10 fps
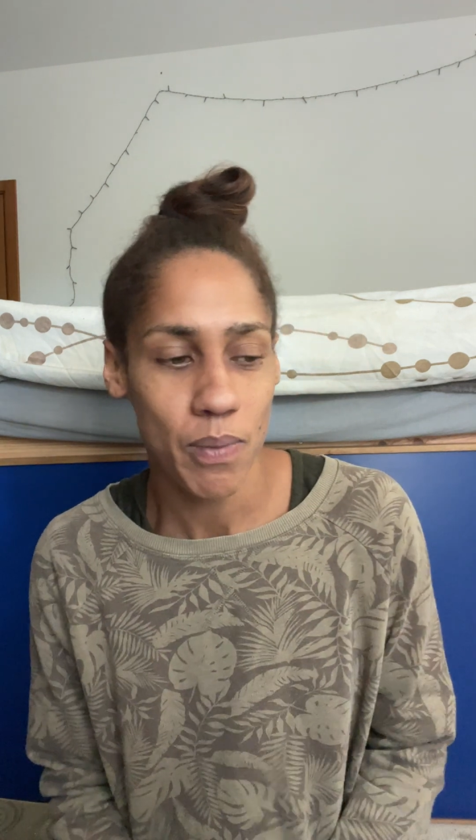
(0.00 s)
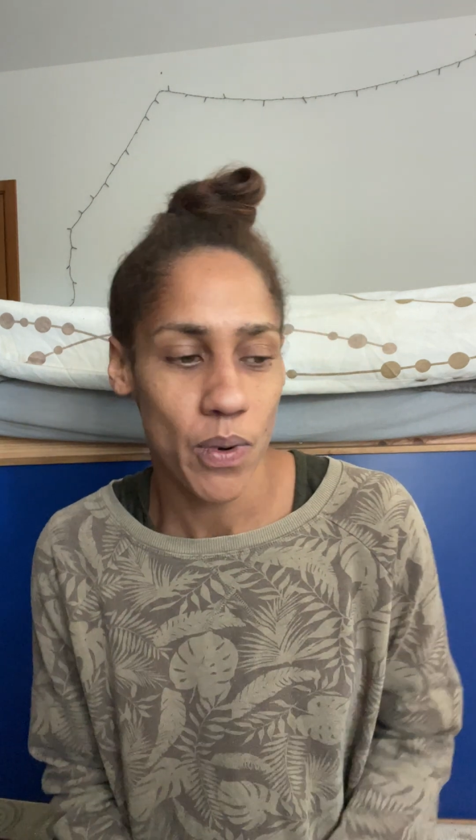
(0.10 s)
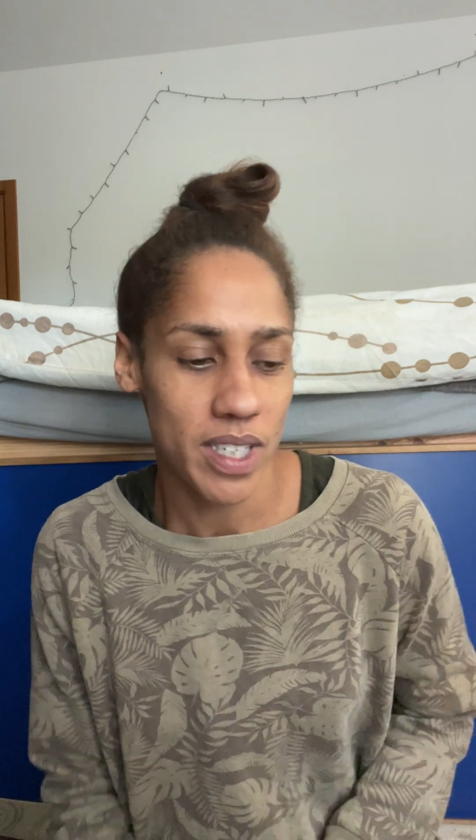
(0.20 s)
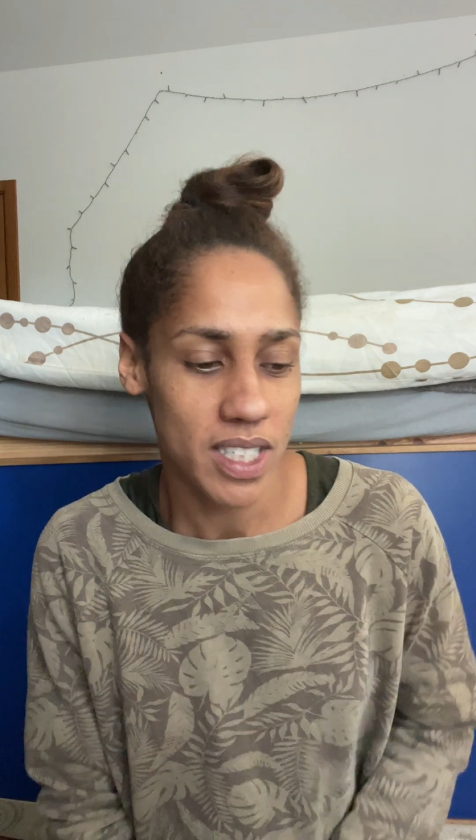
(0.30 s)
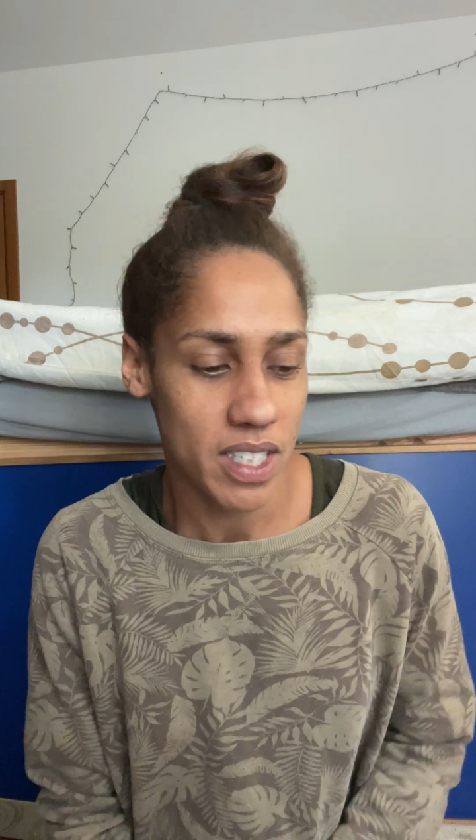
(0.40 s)

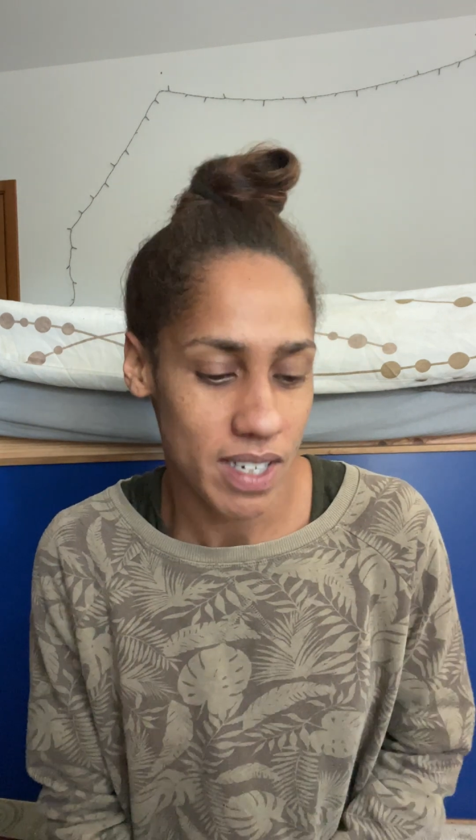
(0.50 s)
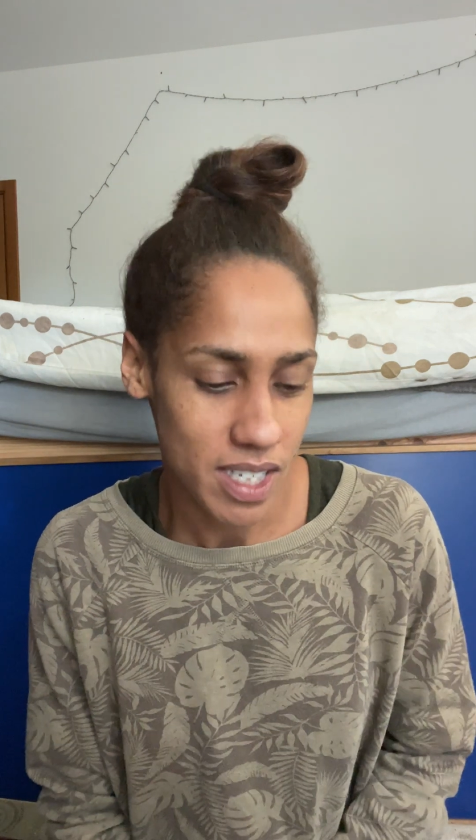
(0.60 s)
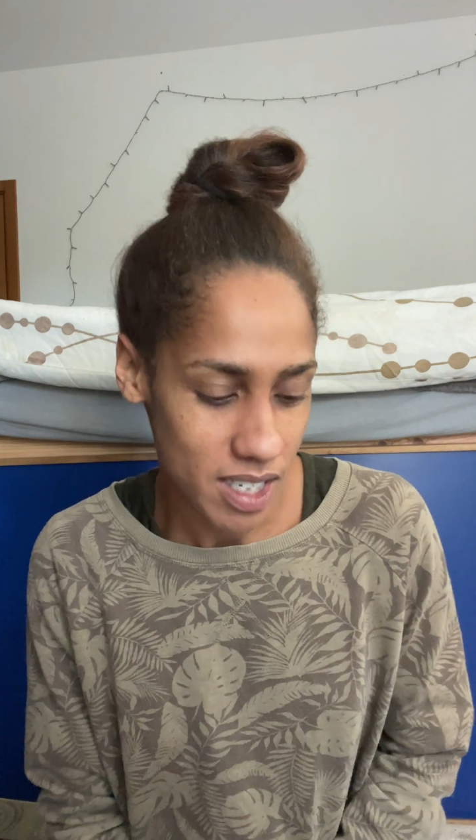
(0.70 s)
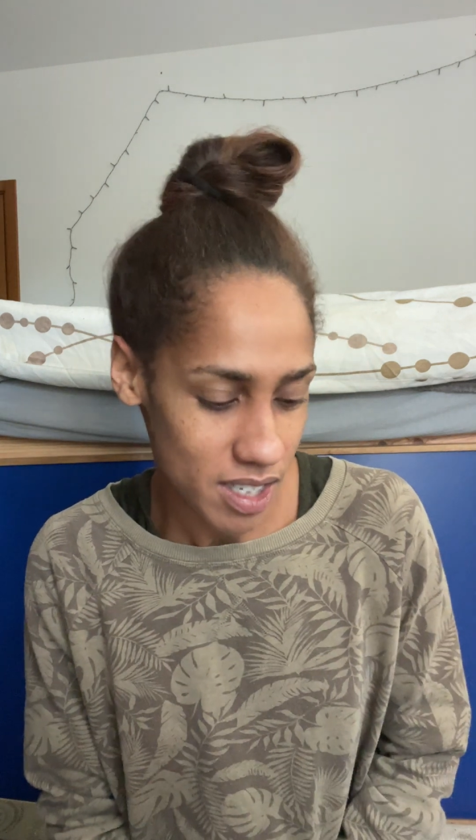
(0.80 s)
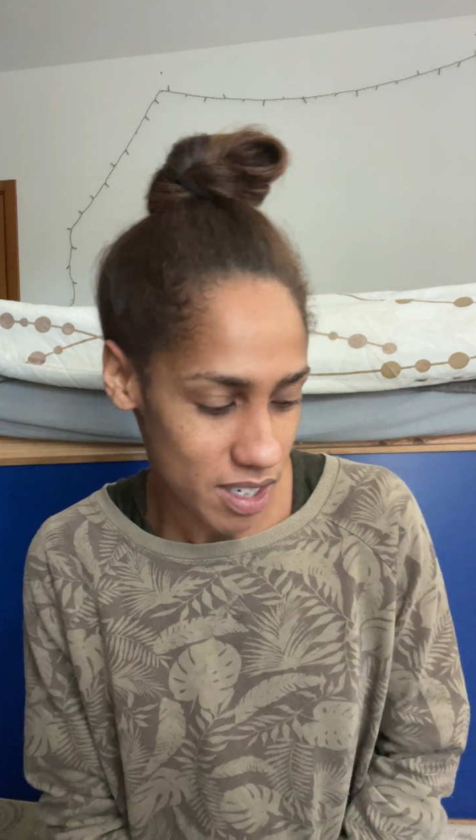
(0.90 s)
poured into
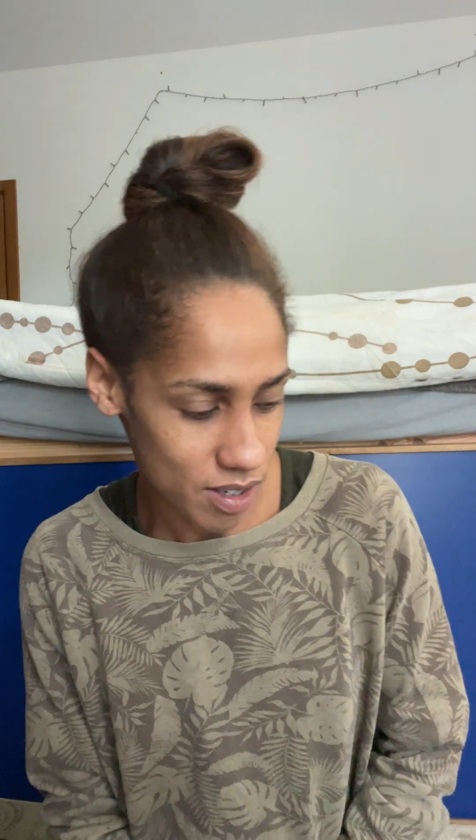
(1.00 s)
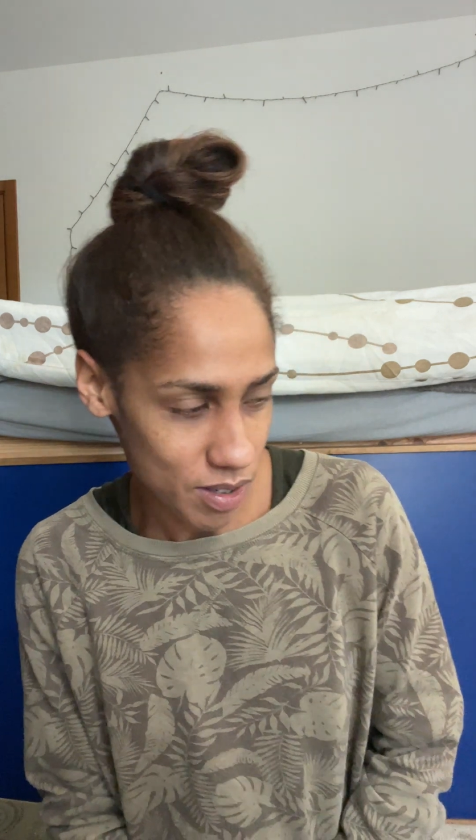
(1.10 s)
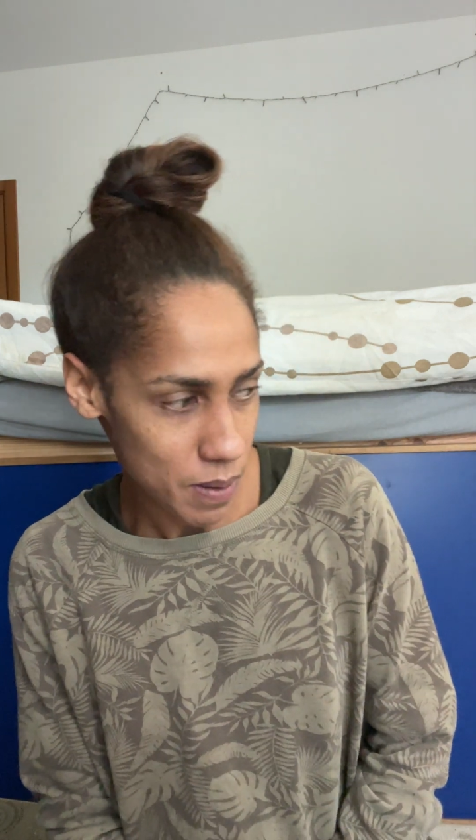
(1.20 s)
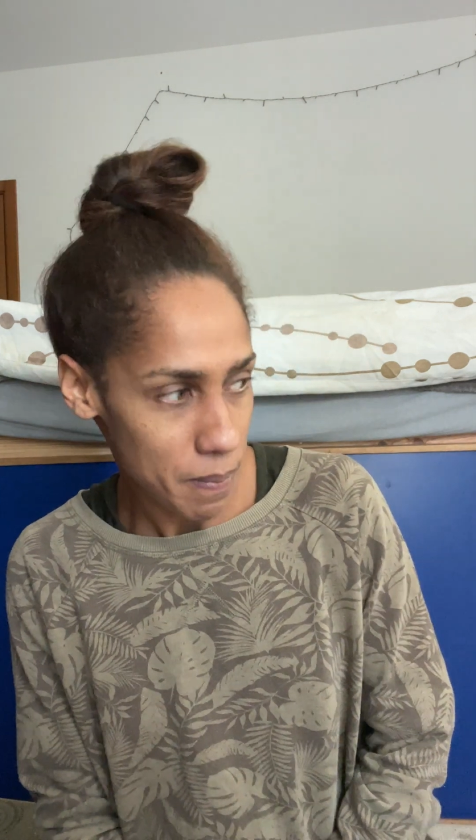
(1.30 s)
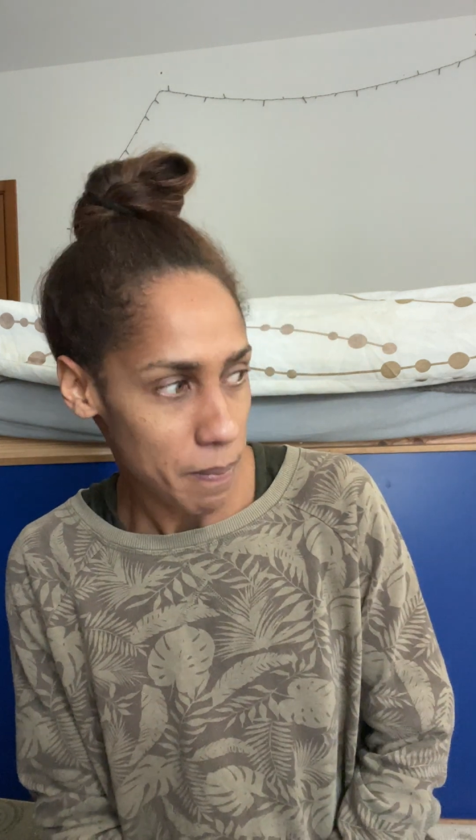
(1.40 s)
resonance tunes?